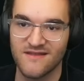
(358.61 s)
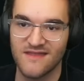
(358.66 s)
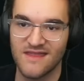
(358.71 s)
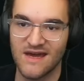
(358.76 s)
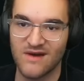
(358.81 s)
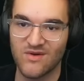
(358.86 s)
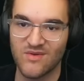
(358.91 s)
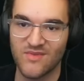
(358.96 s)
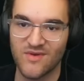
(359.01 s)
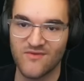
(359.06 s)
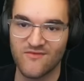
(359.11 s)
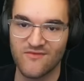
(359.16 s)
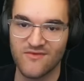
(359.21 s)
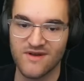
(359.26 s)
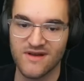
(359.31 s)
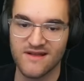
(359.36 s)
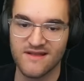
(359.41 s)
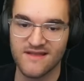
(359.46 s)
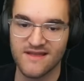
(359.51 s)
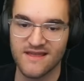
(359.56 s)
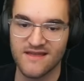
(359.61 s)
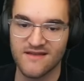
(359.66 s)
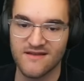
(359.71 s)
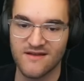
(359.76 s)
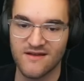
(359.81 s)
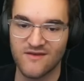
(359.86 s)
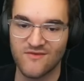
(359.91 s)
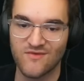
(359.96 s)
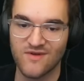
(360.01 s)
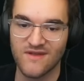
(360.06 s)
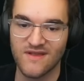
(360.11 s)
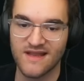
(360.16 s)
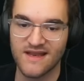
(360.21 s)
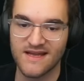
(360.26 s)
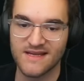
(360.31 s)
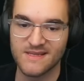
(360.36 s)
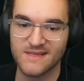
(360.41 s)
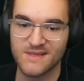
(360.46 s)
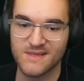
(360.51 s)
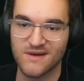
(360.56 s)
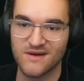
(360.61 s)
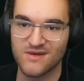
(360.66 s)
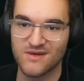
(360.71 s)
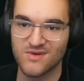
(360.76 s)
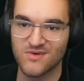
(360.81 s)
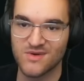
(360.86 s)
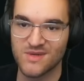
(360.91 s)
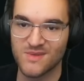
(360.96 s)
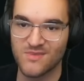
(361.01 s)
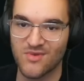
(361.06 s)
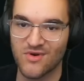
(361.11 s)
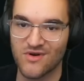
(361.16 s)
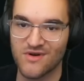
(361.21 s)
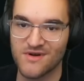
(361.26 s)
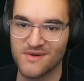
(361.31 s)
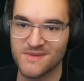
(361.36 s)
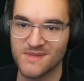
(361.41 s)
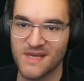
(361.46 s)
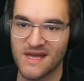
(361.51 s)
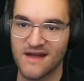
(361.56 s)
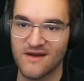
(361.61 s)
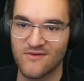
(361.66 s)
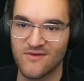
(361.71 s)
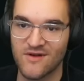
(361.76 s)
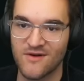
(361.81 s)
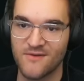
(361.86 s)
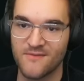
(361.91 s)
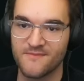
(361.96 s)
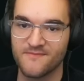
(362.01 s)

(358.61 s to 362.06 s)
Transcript: That would have been a really nice start towards Boros aggro.